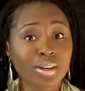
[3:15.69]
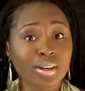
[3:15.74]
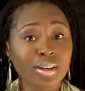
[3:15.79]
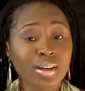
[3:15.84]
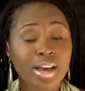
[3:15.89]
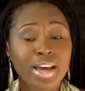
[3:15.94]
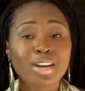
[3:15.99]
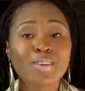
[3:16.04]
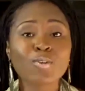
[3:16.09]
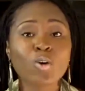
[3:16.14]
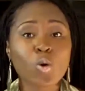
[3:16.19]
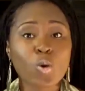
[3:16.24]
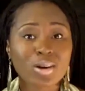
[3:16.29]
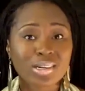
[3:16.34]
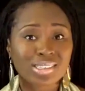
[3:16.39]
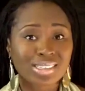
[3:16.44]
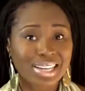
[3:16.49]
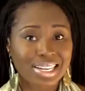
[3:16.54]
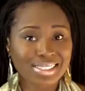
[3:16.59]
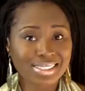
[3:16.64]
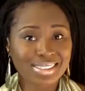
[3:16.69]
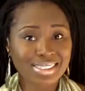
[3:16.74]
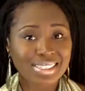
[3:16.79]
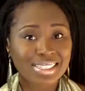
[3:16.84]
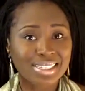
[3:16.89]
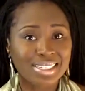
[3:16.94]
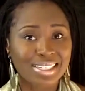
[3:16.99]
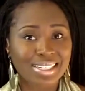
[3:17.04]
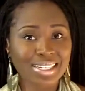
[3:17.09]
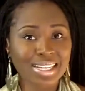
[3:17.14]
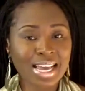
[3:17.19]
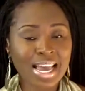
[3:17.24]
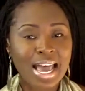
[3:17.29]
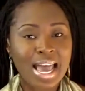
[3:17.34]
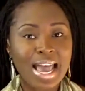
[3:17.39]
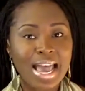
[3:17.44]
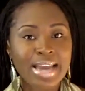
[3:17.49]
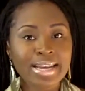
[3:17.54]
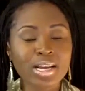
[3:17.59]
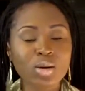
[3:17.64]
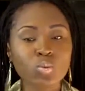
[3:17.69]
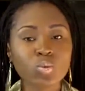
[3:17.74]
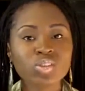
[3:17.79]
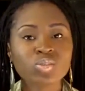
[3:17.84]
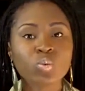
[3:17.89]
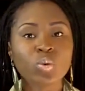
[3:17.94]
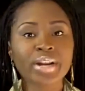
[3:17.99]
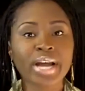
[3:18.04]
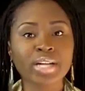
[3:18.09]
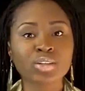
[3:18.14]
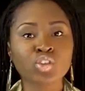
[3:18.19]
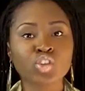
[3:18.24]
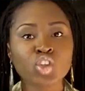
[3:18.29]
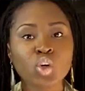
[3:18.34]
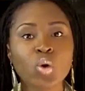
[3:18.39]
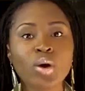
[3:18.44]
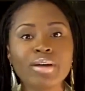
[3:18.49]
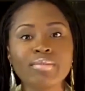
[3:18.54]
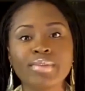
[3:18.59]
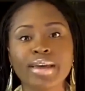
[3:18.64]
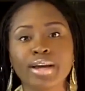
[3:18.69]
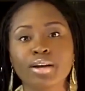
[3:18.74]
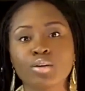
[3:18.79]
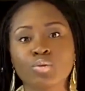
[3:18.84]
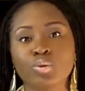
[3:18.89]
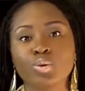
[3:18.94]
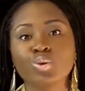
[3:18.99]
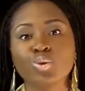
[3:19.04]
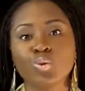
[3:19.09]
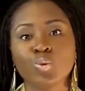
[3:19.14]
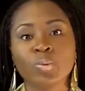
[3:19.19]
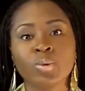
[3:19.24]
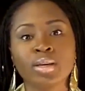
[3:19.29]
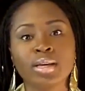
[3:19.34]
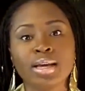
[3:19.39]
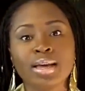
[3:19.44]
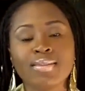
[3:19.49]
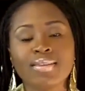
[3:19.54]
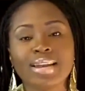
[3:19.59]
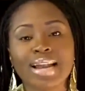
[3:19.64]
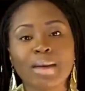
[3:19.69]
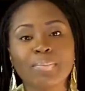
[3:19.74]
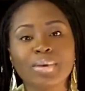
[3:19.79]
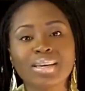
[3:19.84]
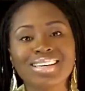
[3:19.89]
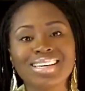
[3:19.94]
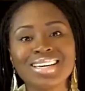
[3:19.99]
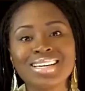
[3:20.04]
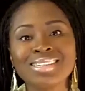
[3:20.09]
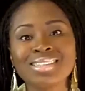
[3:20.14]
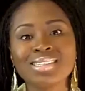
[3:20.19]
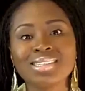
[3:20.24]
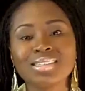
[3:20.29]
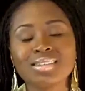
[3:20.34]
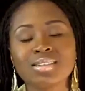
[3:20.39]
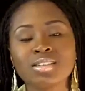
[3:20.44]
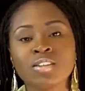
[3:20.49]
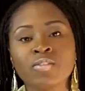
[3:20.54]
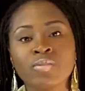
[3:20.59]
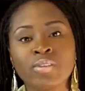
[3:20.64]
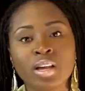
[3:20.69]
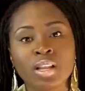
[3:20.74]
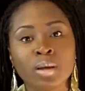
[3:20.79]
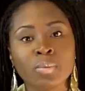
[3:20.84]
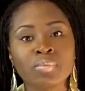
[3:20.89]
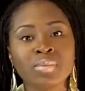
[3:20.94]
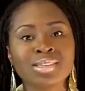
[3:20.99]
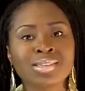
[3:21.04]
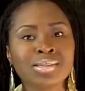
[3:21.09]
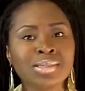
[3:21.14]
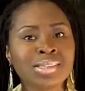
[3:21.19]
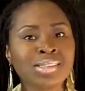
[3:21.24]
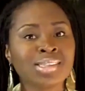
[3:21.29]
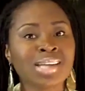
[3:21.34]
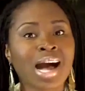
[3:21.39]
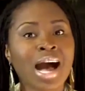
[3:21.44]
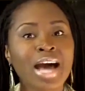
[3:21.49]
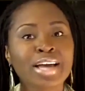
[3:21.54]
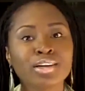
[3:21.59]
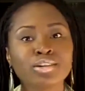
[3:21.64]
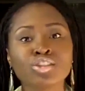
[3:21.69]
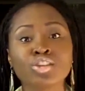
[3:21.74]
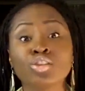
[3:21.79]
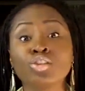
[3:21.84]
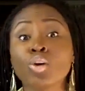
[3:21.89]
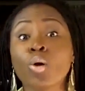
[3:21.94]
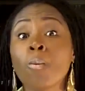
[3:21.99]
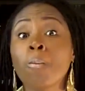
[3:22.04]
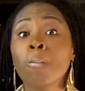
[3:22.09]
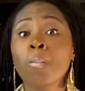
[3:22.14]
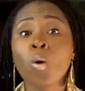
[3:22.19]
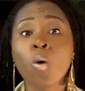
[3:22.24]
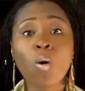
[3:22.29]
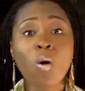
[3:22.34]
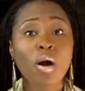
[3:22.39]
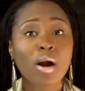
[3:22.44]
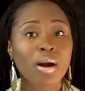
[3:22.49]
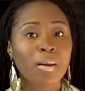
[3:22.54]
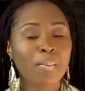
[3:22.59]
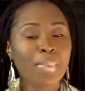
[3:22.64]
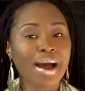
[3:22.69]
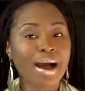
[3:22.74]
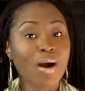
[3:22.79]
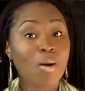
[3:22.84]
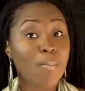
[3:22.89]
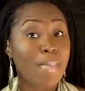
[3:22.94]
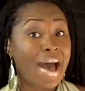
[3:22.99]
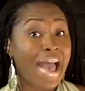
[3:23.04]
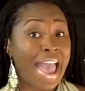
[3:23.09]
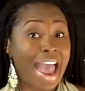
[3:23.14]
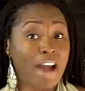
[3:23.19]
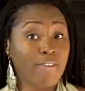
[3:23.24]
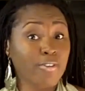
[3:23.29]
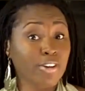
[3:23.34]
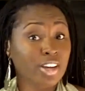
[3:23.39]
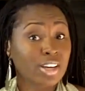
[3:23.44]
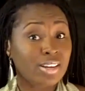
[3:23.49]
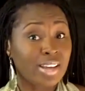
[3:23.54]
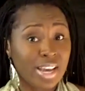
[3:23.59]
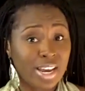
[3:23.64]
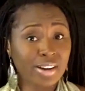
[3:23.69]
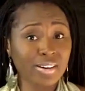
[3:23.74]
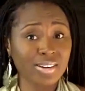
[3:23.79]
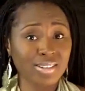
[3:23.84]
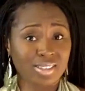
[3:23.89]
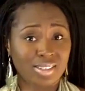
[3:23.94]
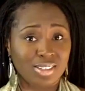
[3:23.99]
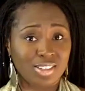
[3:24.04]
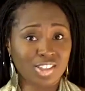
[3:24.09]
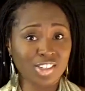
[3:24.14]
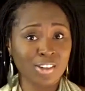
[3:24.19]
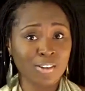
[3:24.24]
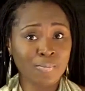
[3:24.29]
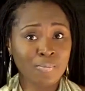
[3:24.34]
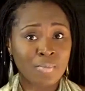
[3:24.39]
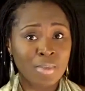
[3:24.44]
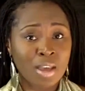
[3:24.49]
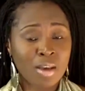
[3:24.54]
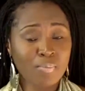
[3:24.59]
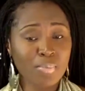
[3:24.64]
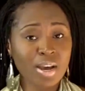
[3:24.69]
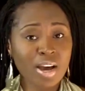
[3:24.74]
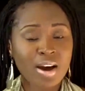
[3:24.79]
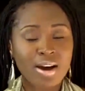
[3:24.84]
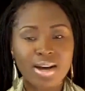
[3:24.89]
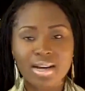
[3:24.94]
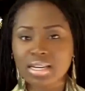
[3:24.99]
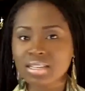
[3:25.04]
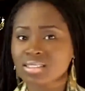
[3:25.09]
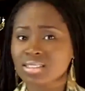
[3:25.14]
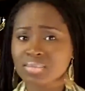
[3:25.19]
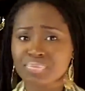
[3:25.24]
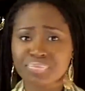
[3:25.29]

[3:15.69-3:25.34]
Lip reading: And of course I did. And it was when I joined that group that I began to develop this desire to know more about my African heritage. Because